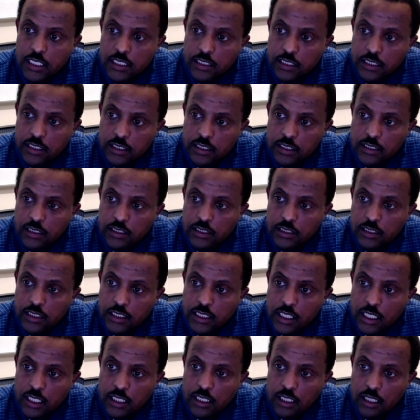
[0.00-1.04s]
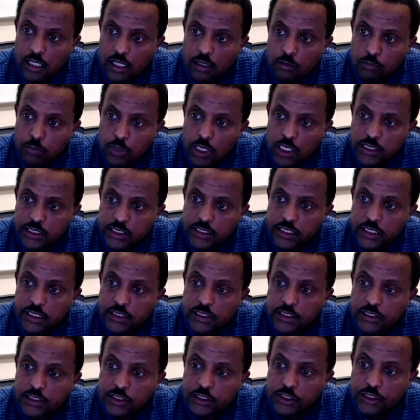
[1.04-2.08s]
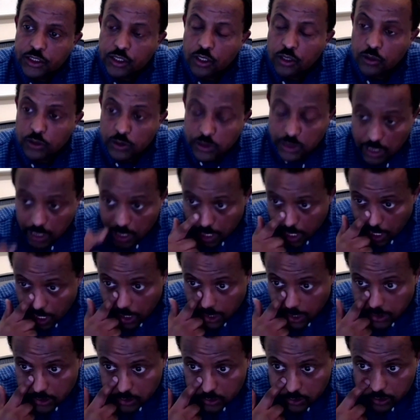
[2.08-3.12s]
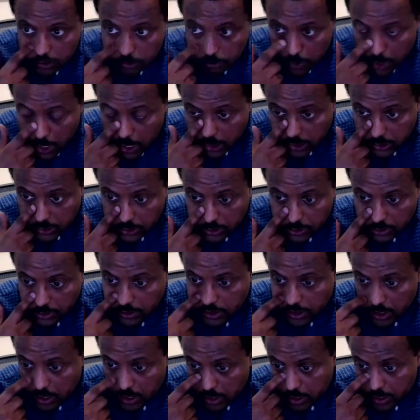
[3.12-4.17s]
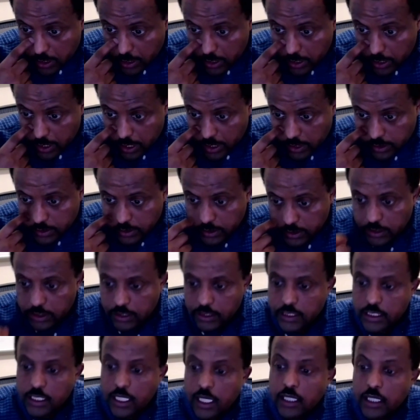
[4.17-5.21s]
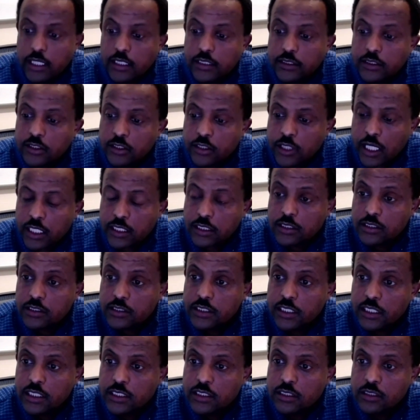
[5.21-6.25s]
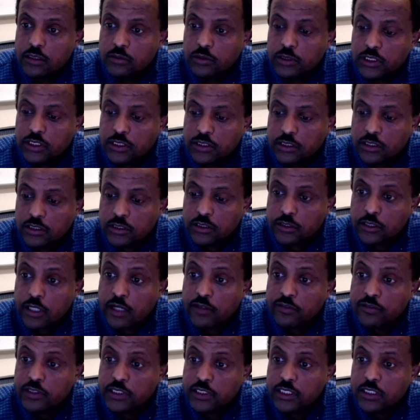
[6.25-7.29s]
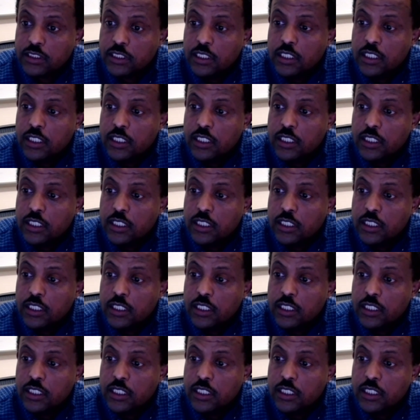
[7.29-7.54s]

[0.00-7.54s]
the uh, bulk density shows a higher compaction at the uh, tractor center, which is a trafficked